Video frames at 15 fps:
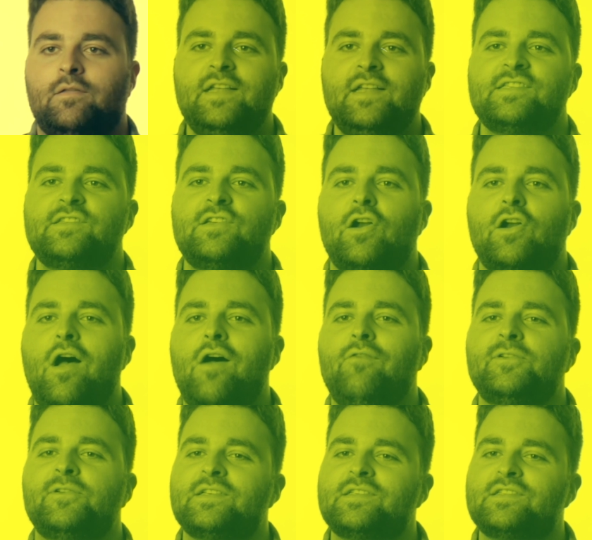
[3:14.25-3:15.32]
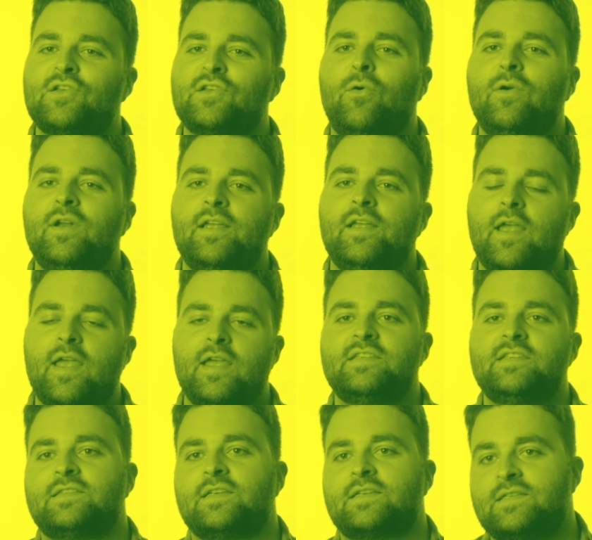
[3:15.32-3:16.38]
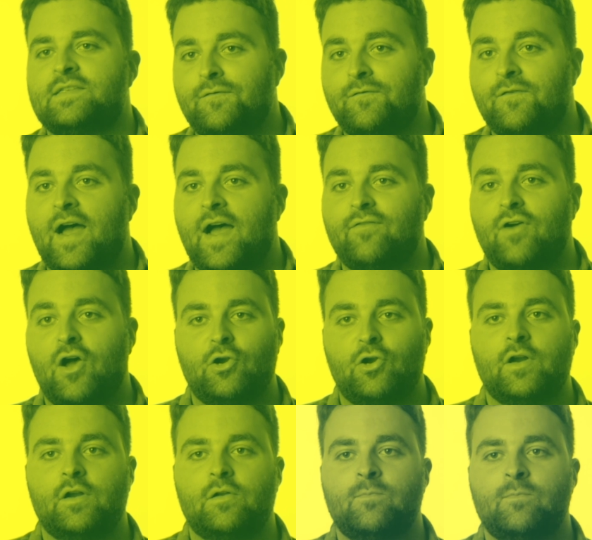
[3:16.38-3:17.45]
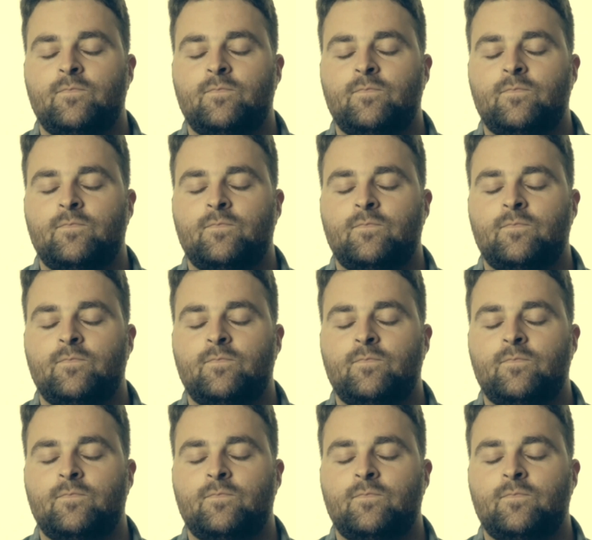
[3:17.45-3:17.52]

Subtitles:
Let's start off with the Sony A6500.